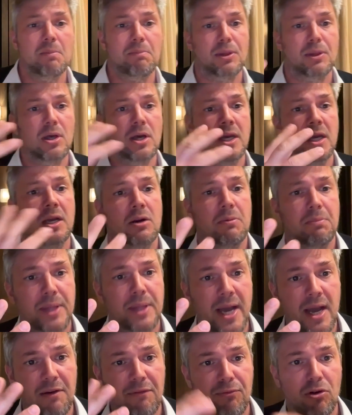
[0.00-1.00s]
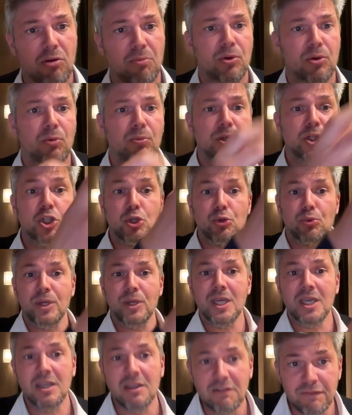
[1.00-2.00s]
plug in our platform, we
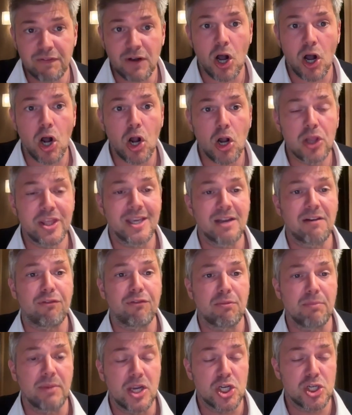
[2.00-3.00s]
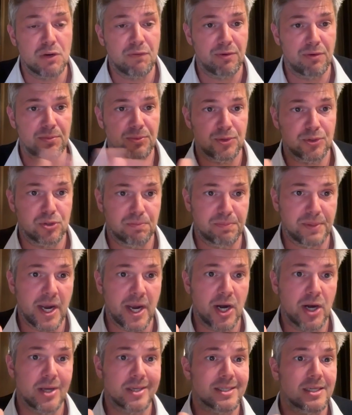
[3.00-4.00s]
retrieve all the information from the
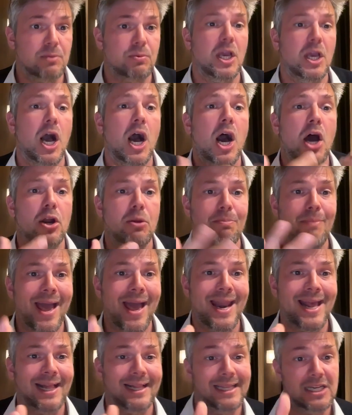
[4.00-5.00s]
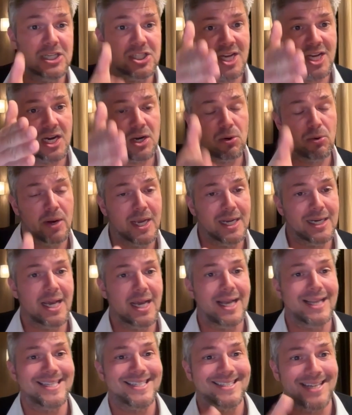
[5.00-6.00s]
suppliers, and we automatically generate
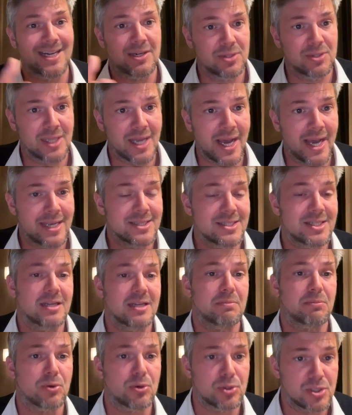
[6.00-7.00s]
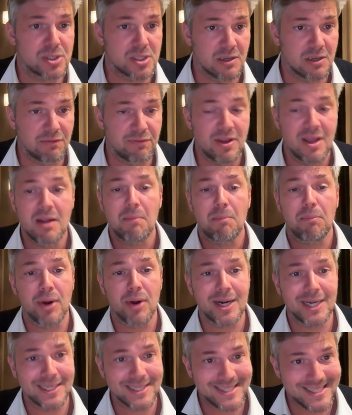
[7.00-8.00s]
a standardized, immersive,
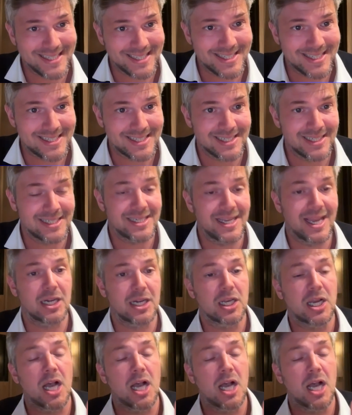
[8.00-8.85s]
brand consistent, and